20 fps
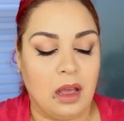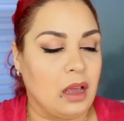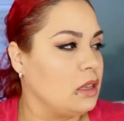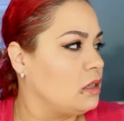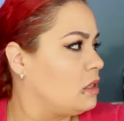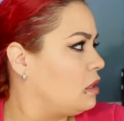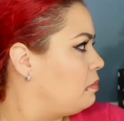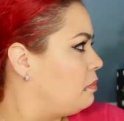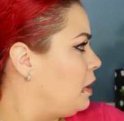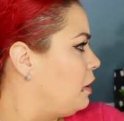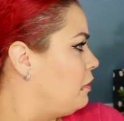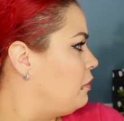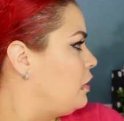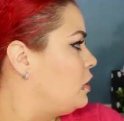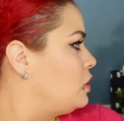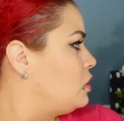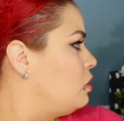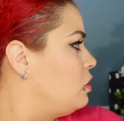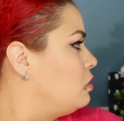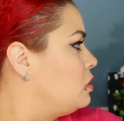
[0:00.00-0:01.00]
Is it my
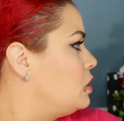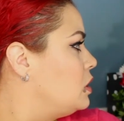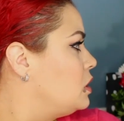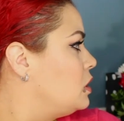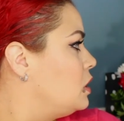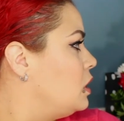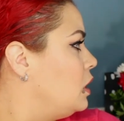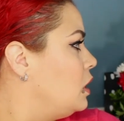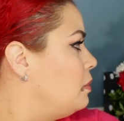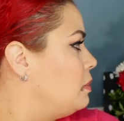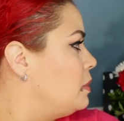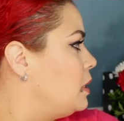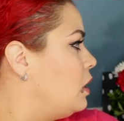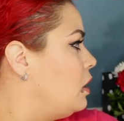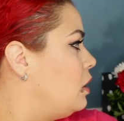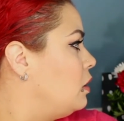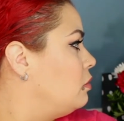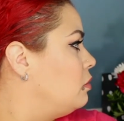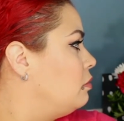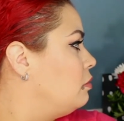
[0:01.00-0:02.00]
first OCC Lip
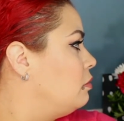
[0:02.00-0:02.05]
Tar?